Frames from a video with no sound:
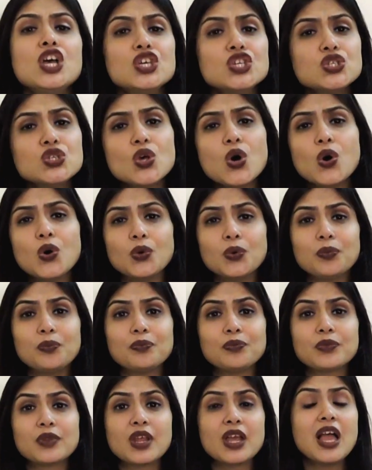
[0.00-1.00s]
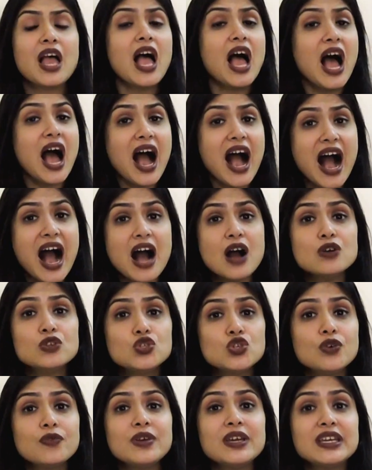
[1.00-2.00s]
So, how
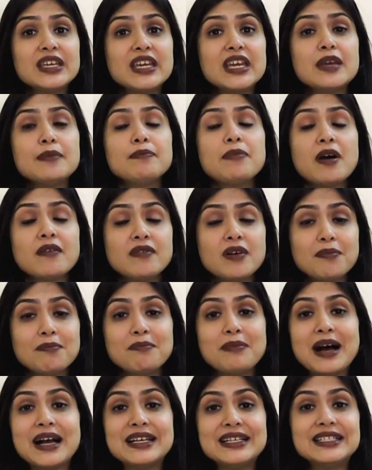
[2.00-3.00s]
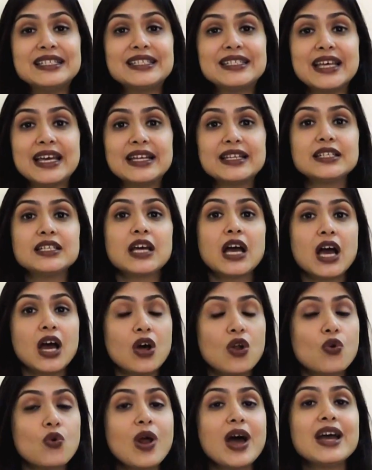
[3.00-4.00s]
do we keep our mindset
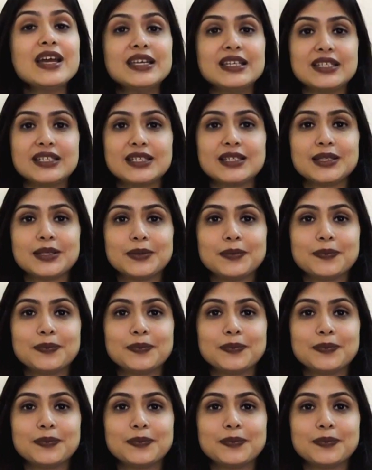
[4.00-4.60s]
right?